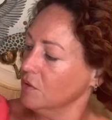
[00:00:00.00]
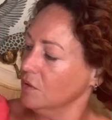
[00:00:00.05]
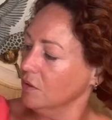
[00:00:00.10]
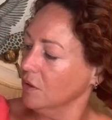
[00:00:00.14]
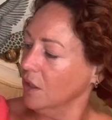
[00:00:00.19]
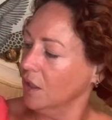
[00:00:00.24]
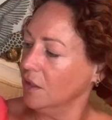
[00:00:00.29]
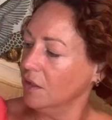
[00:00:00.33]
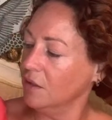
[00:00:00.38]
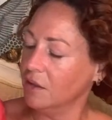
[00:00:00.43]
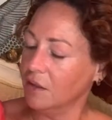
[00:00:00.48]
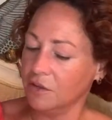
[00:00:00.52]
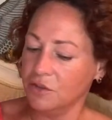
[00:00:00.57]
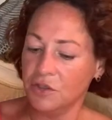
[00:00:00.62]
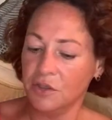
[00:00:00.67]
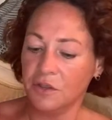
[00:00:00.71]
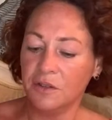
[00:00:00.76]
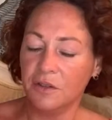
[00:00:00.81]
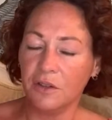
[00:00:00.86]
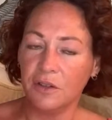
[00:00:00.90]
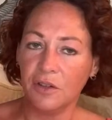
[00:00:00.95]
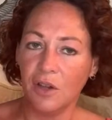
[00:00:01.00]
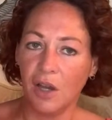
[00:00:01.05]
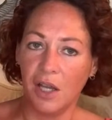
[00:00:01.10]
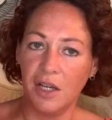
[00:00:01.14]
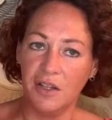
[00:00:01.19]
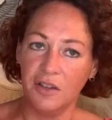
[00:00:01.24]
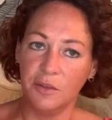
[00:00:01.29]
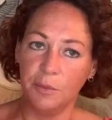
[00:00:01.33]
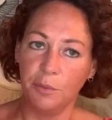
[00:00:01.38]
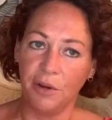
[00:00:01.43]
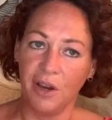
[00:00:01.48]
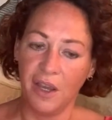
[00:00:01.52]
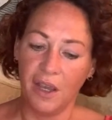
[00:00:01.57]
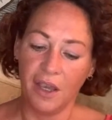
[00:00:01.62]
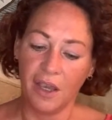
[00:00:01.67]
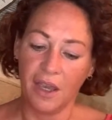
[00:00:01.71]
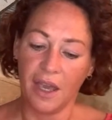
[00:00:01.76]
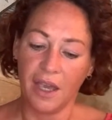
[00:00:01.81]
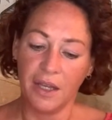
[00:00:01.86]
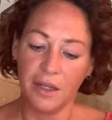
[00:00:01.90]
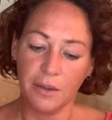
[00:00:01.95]
And just a tiny spray
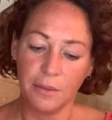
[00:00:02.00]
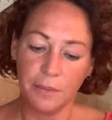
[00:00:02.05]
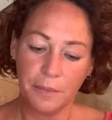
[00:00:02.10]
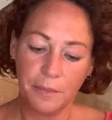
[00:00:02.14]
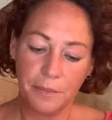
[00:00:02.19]
again.